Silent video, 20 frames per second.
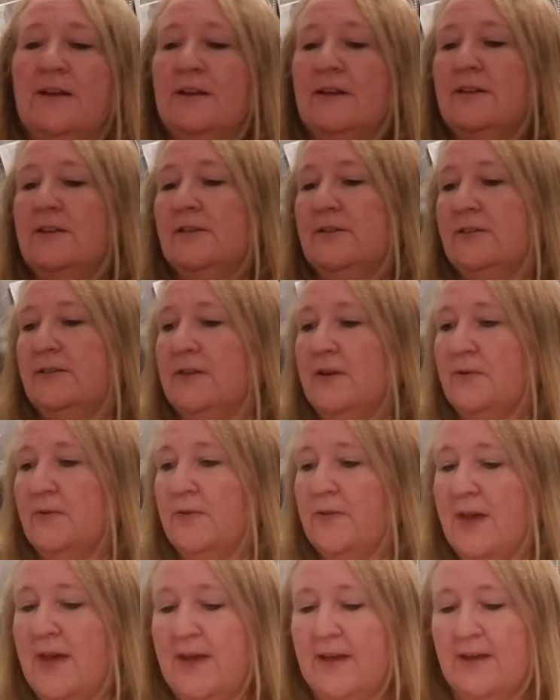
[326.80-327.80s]
So
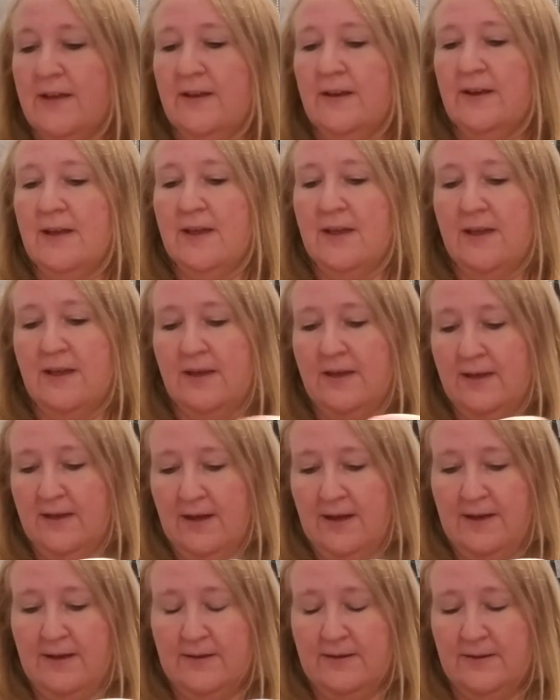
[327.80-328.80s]
then
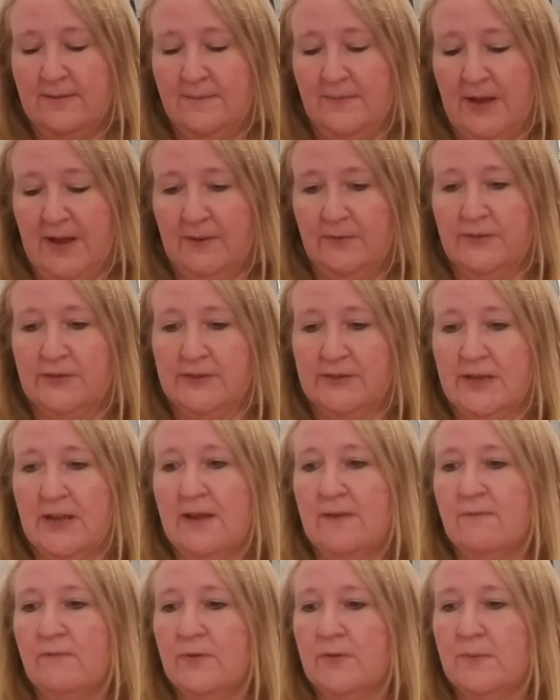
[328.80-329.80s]
I was
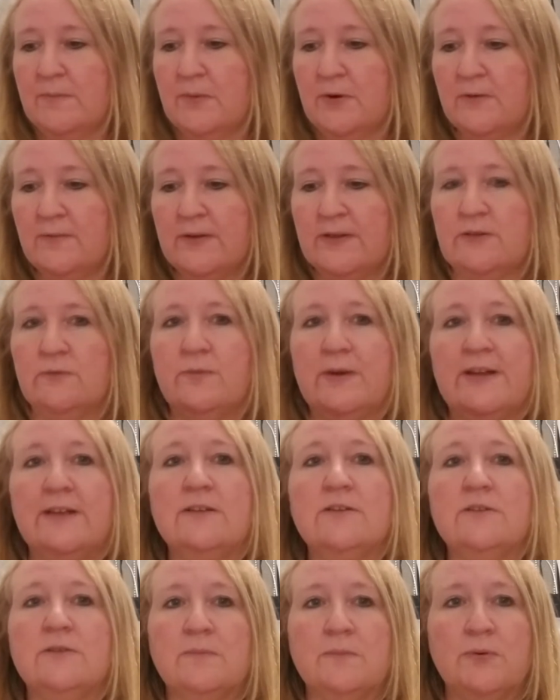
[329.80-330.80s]
looking for the perfect way
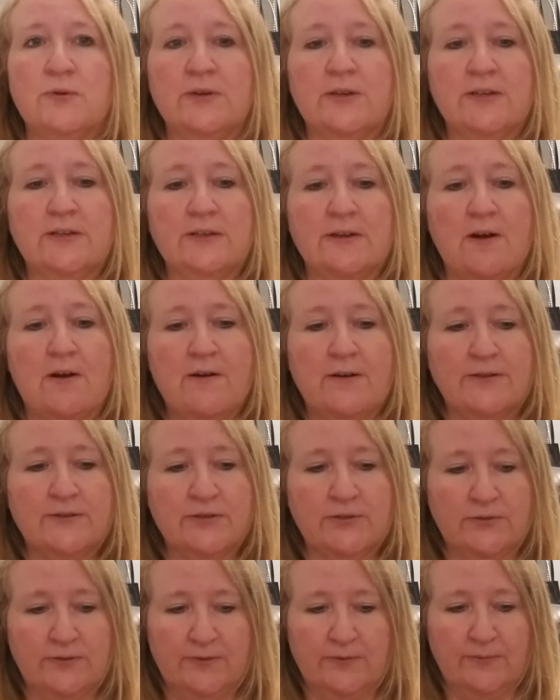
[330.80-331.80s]
to put it
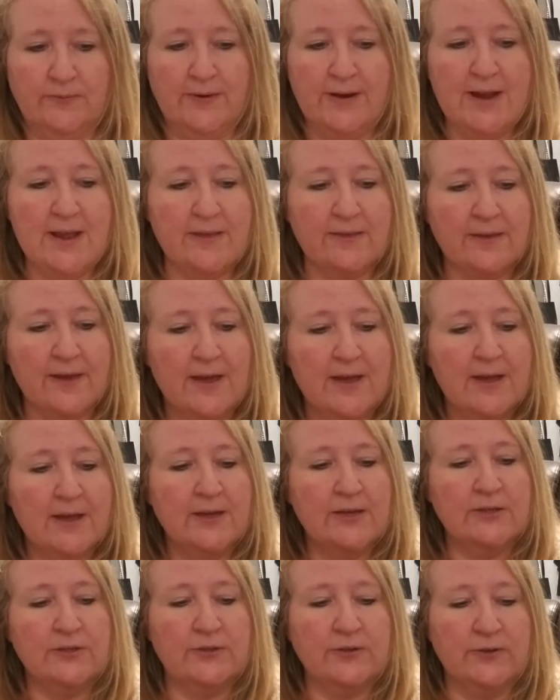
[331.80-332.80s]
onto the wreath
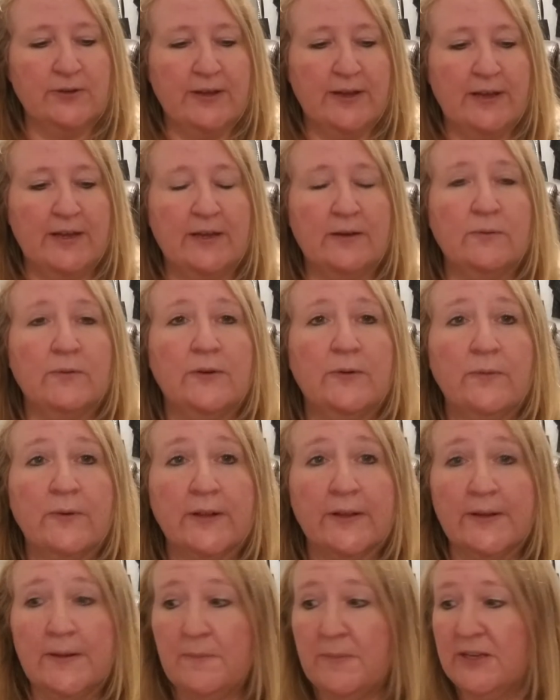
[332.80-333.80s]
so that it would
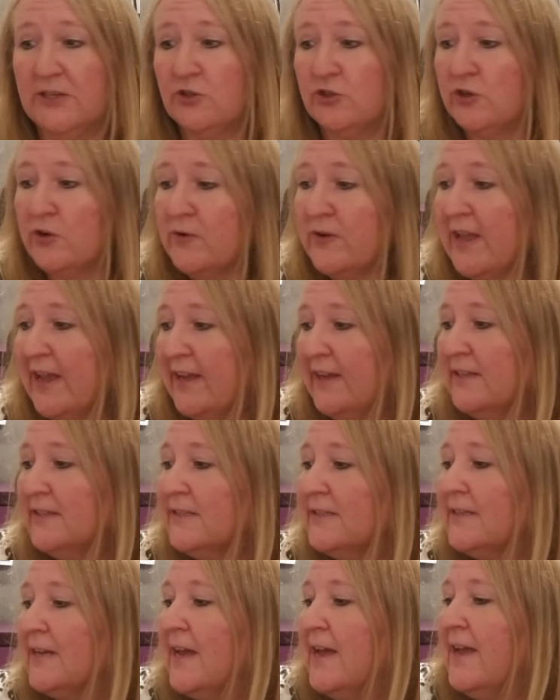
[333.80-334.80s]
really be
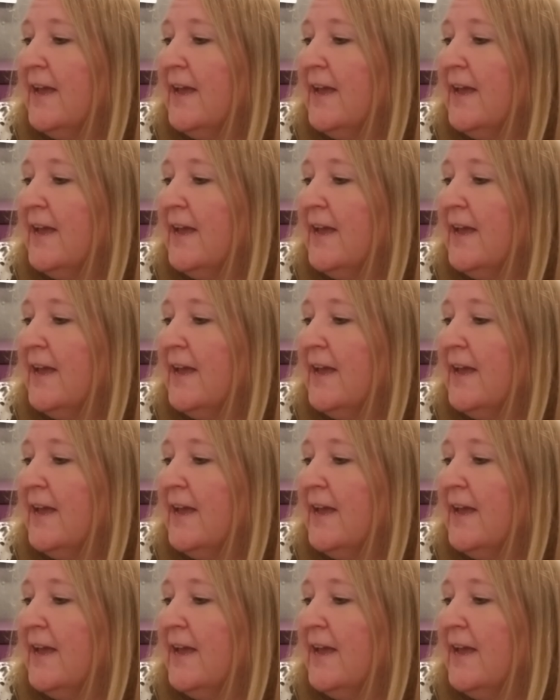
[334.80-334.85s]
showcased.